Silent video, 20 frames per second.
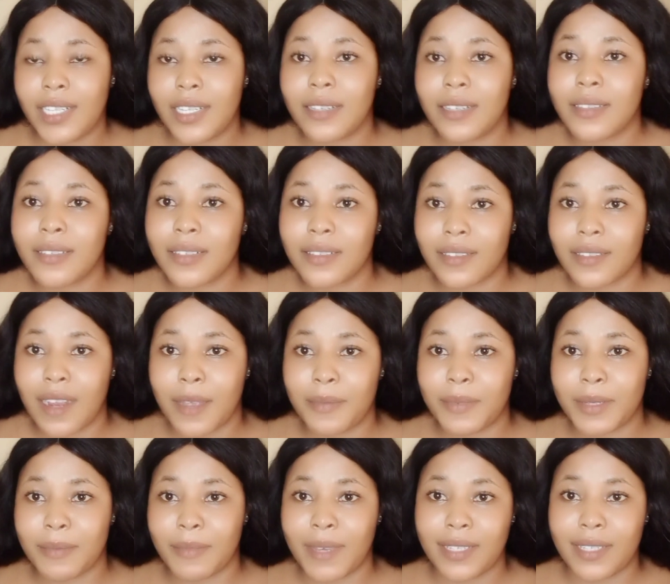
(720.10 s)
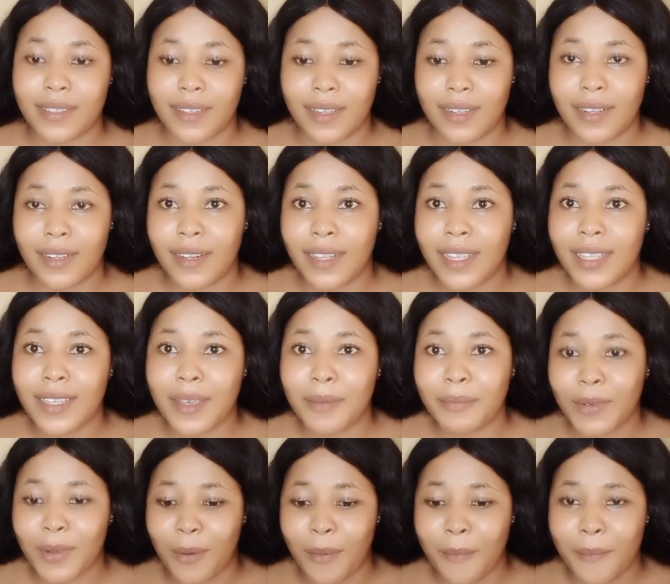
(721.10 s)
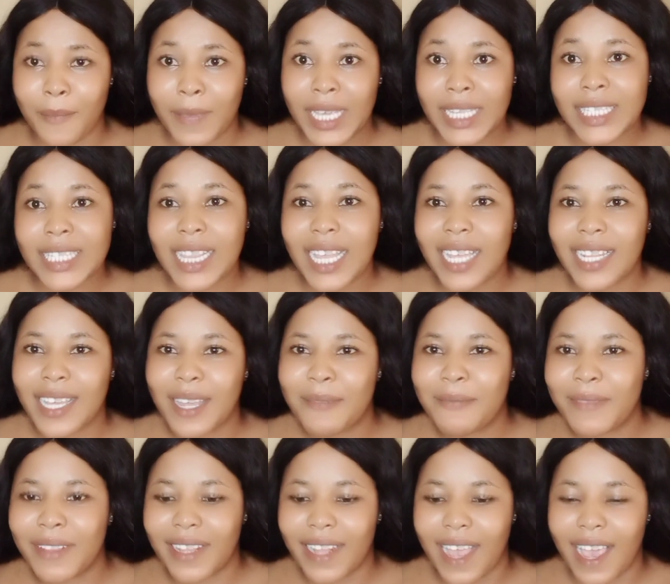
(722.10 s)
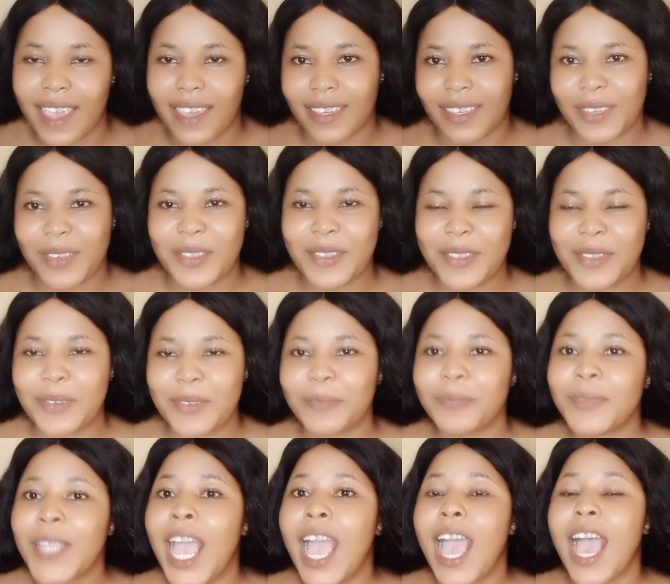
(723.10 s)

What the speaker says: Let them subscribe to my channel. Let them comment. Let them like, you know.